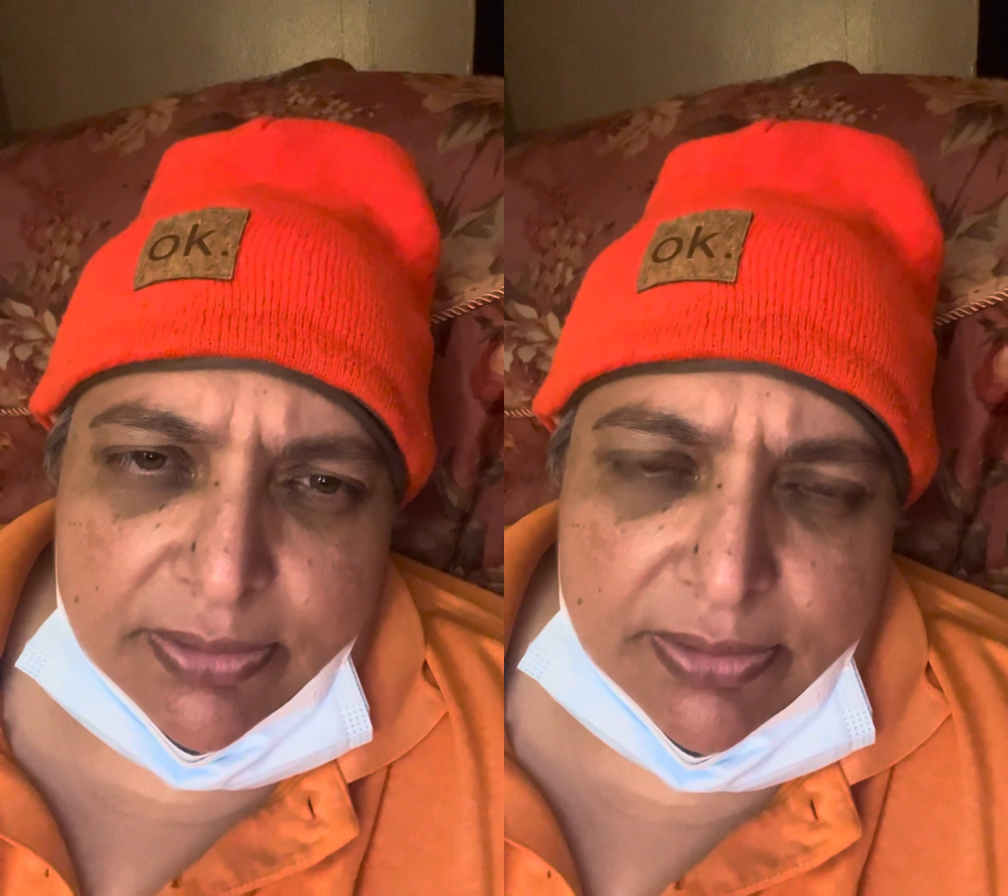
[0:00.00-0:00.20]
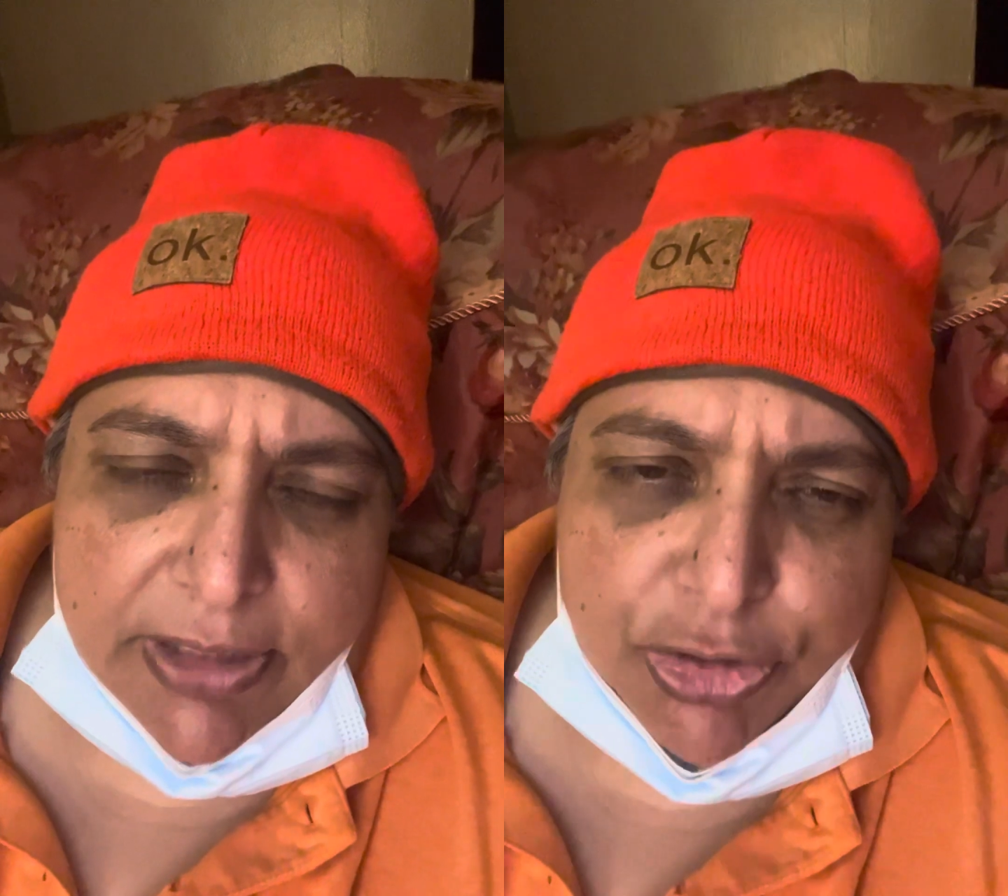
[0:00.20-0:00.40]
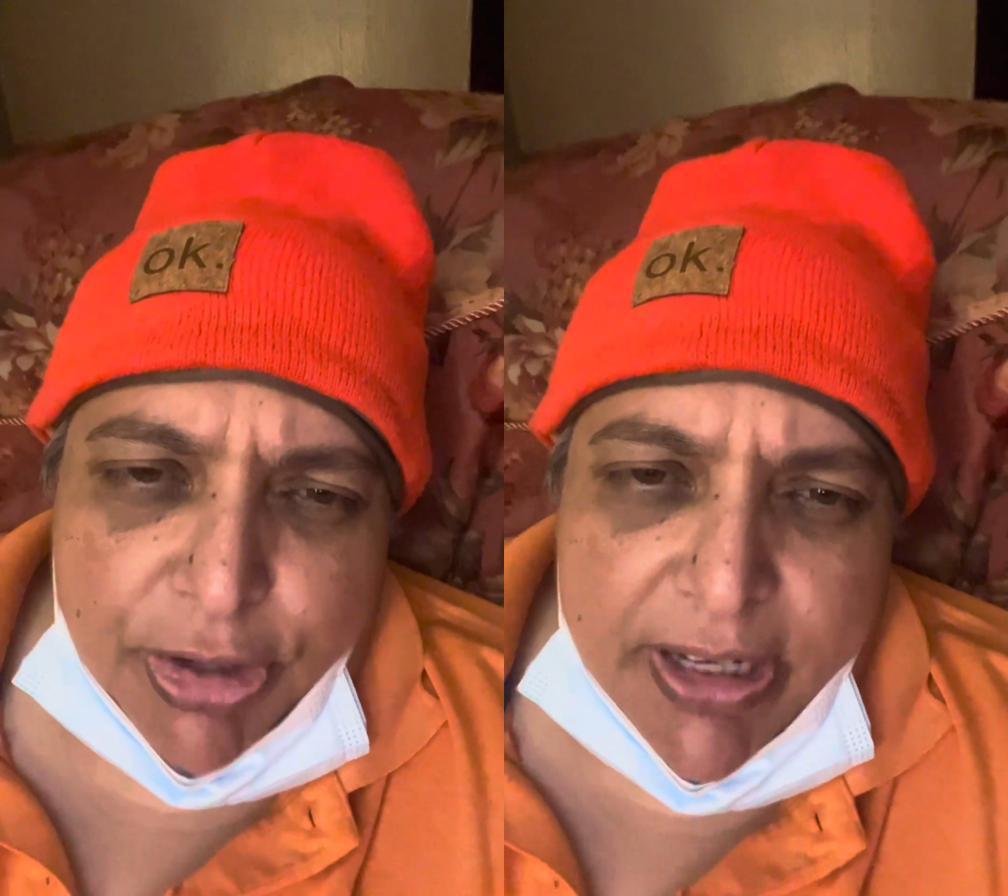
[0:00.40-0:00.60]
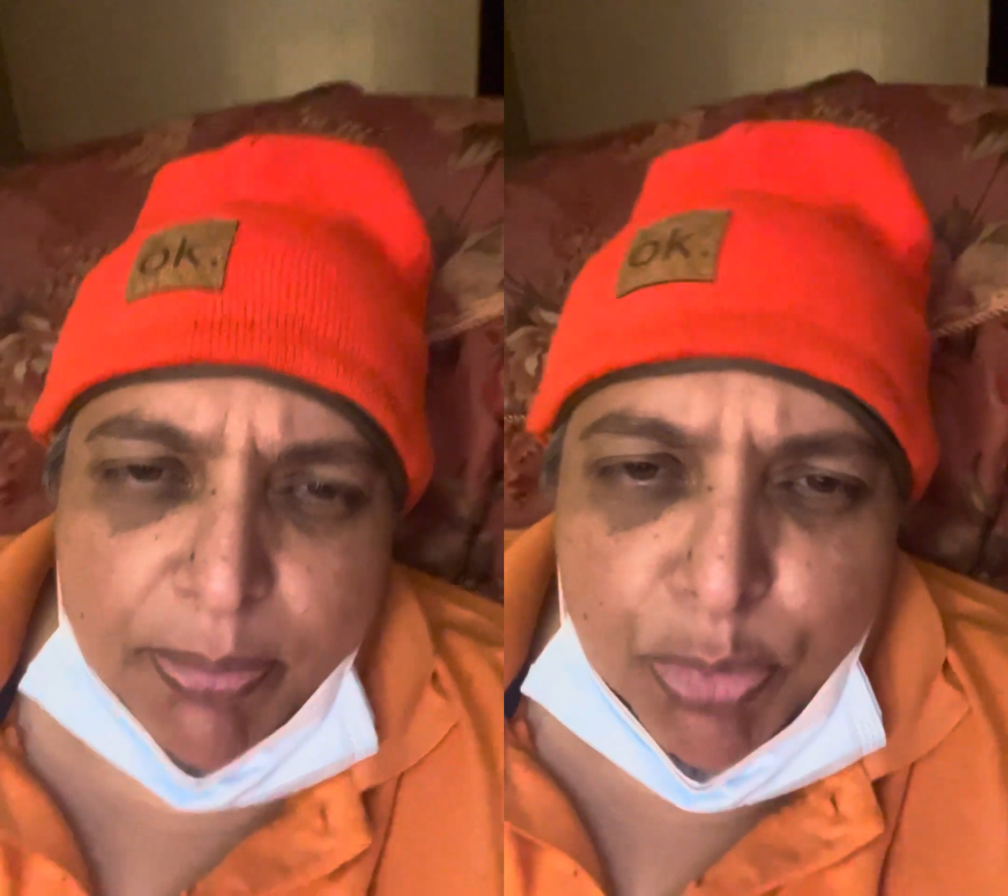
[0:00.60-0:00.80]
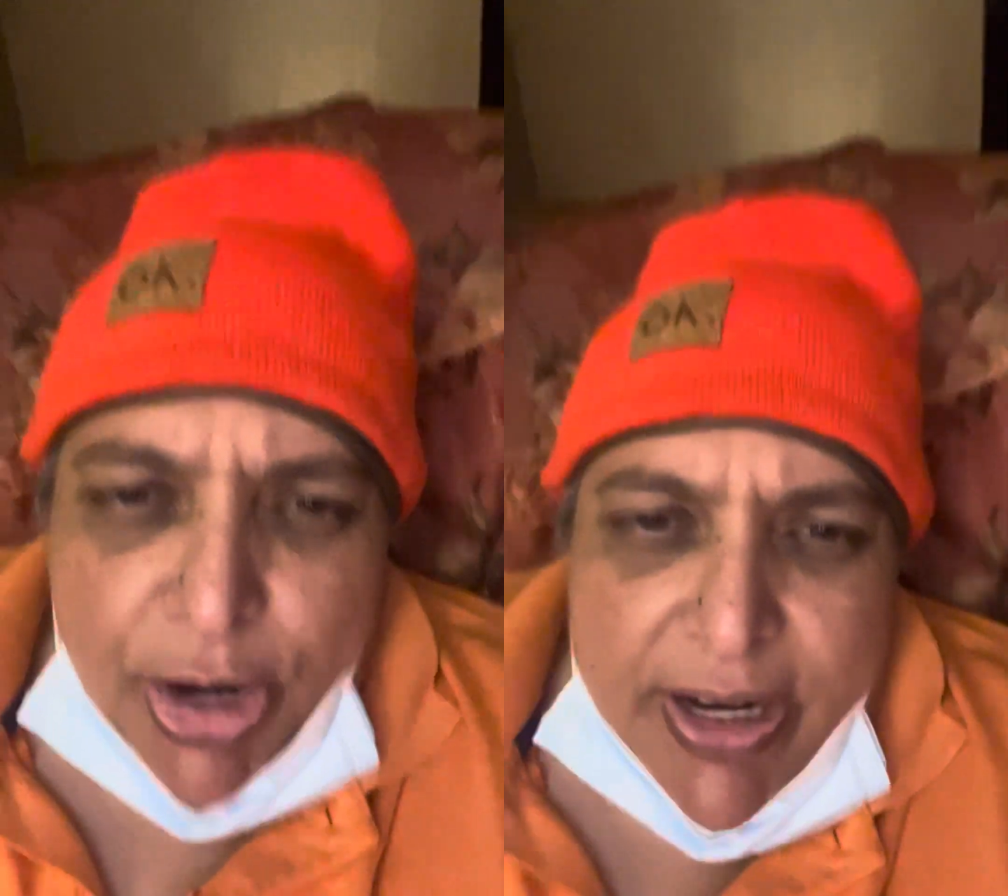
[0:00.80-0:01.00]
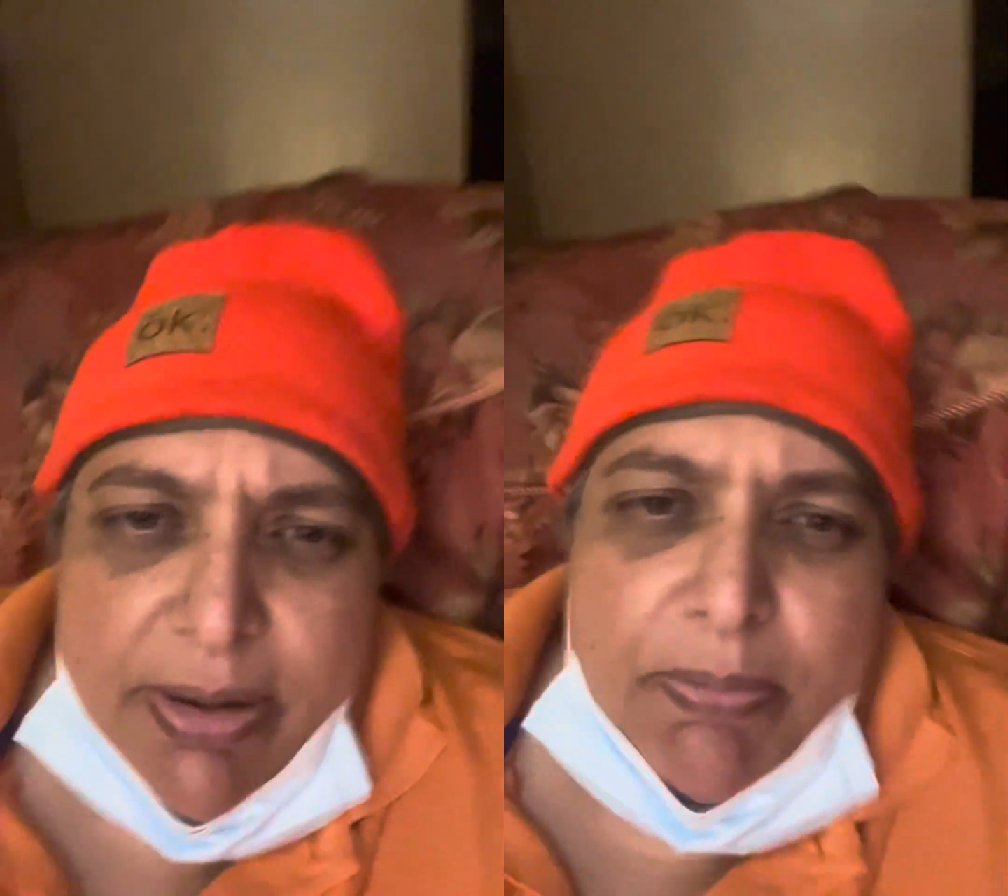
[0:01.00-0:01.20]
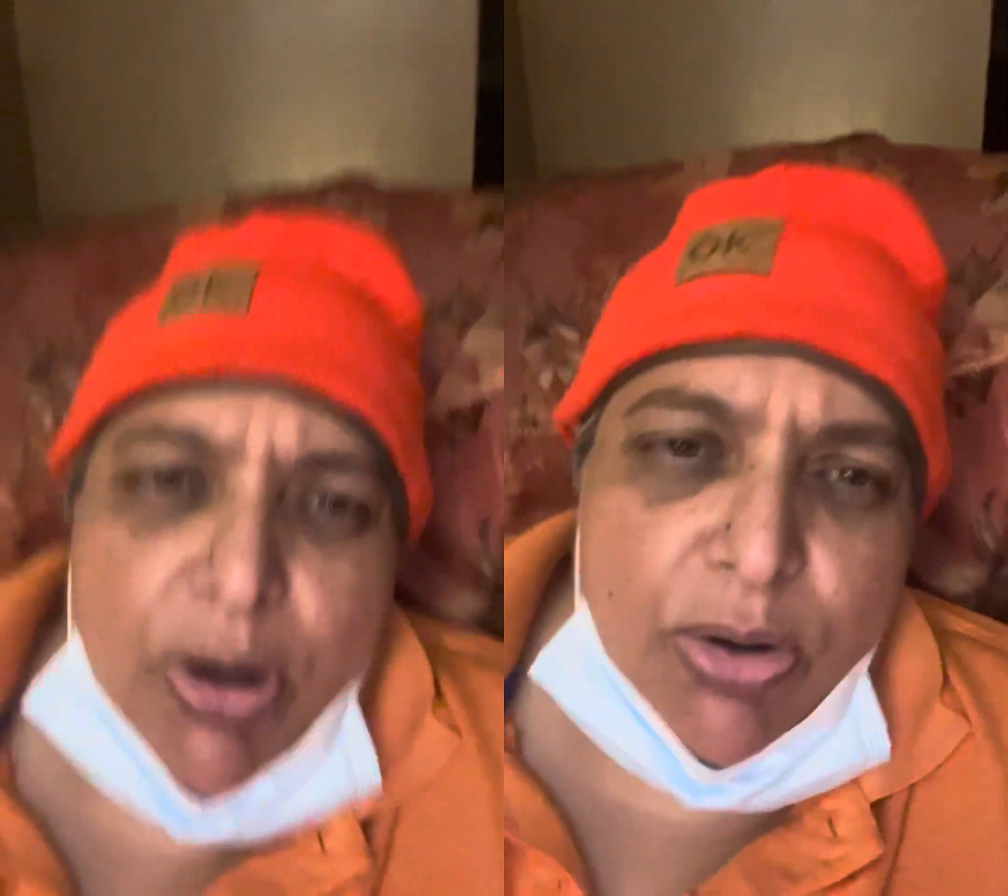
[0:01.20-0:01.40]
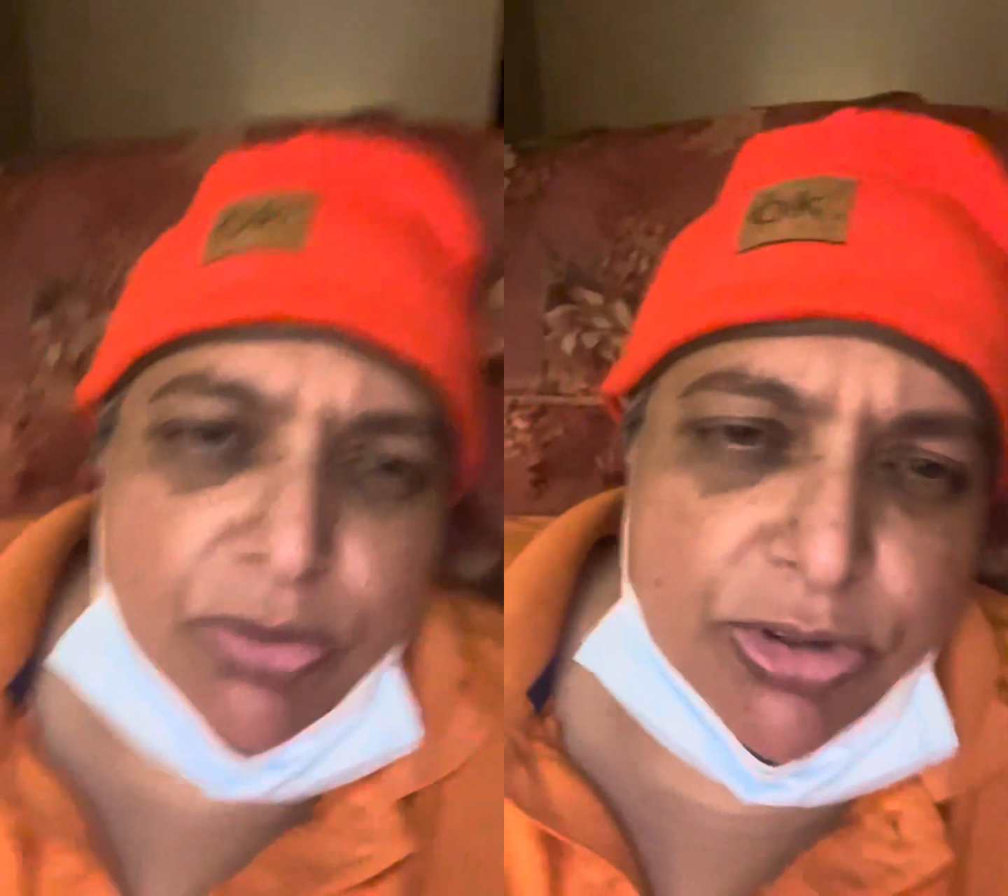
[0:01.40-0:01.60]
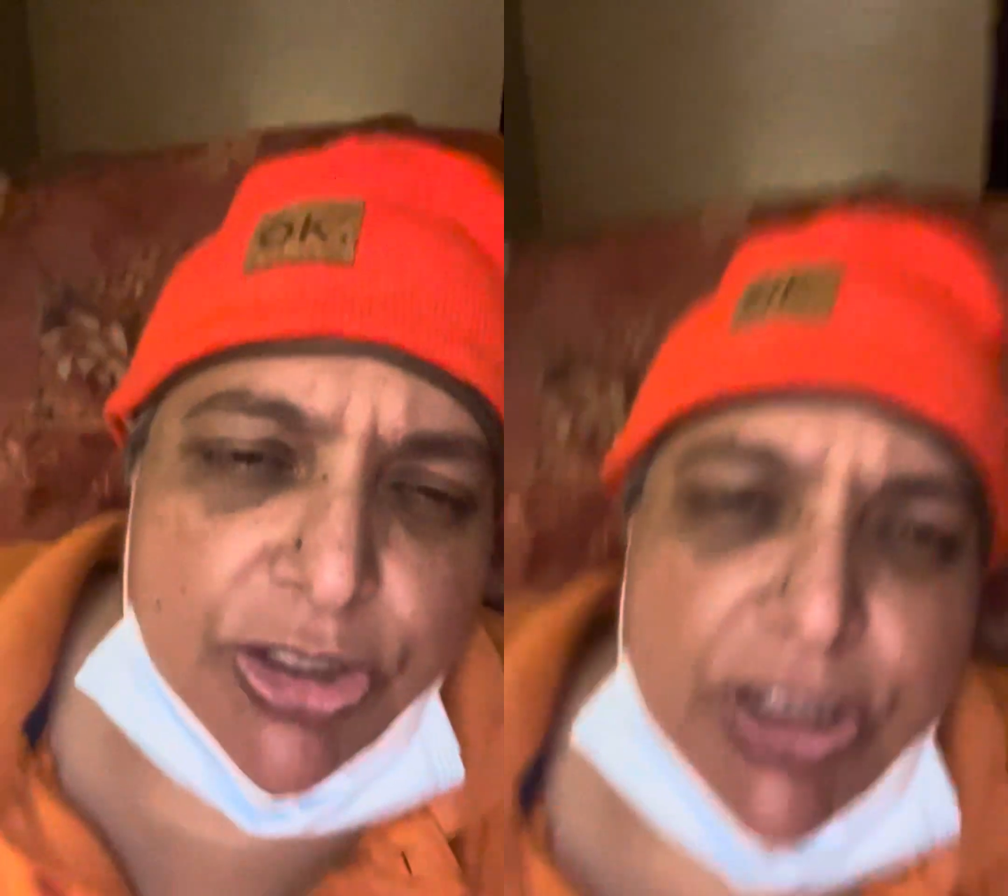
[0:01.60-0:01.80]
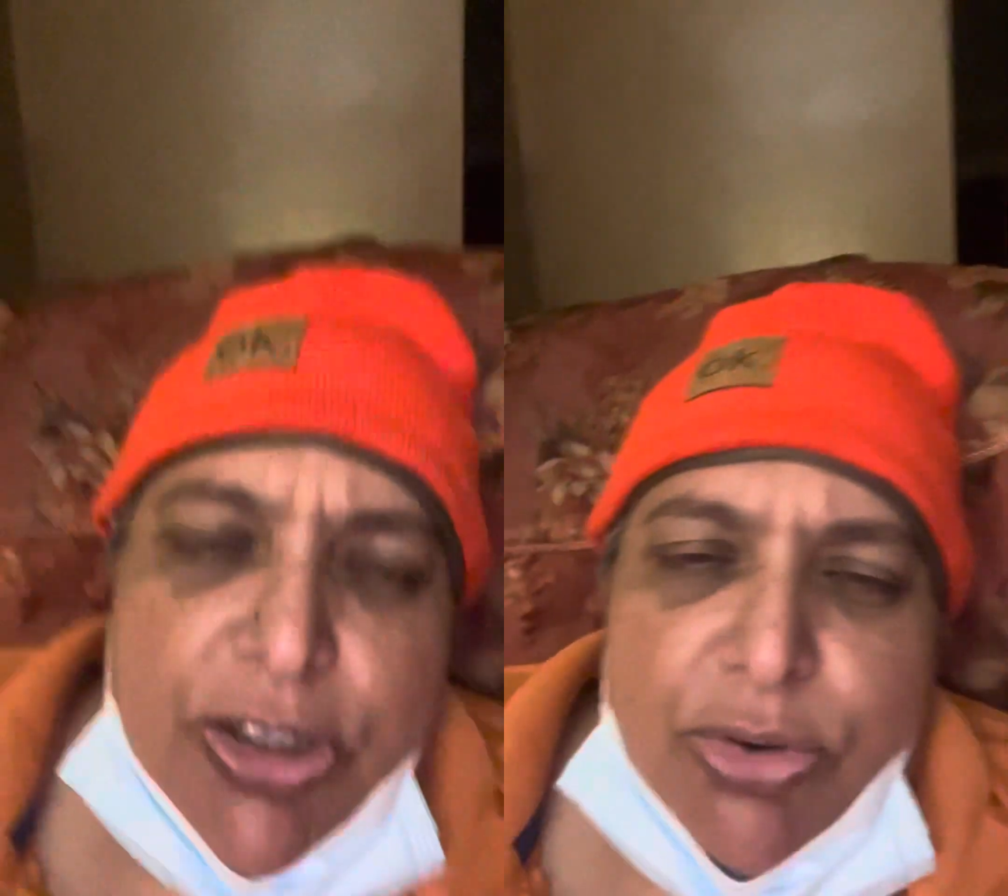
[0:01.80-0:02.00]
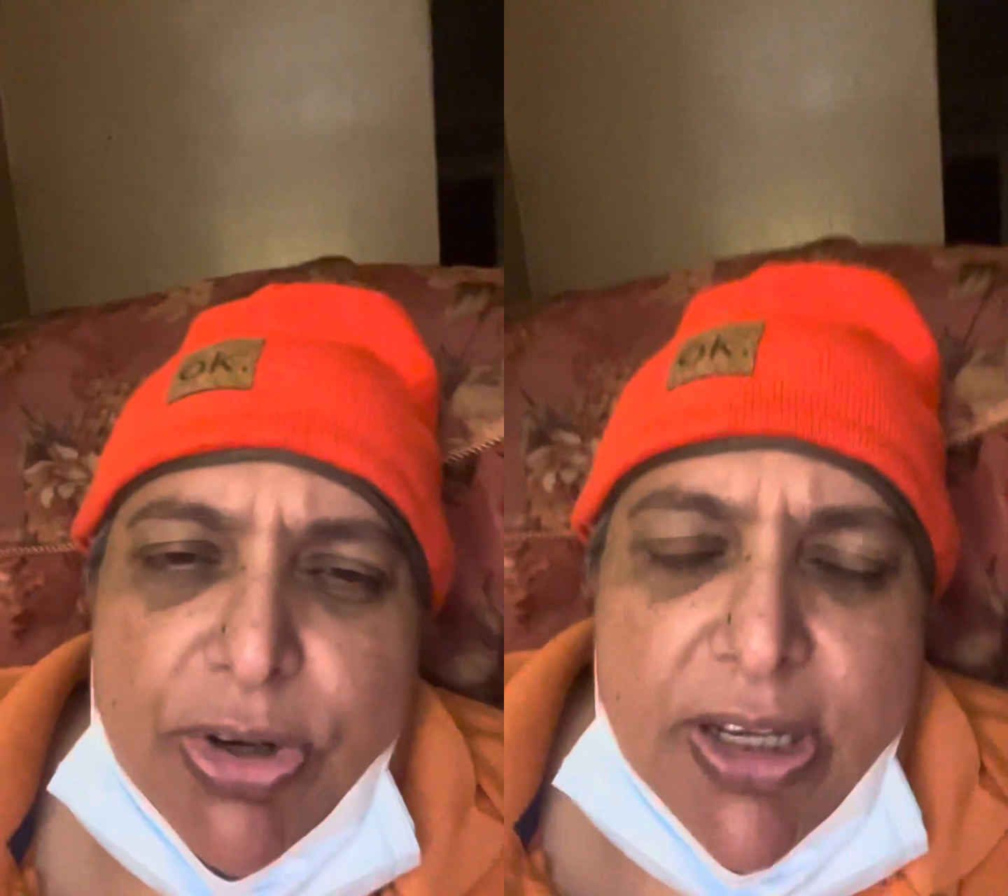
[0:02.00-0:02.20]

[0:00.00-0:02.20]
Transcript: They're trying to break the bones in your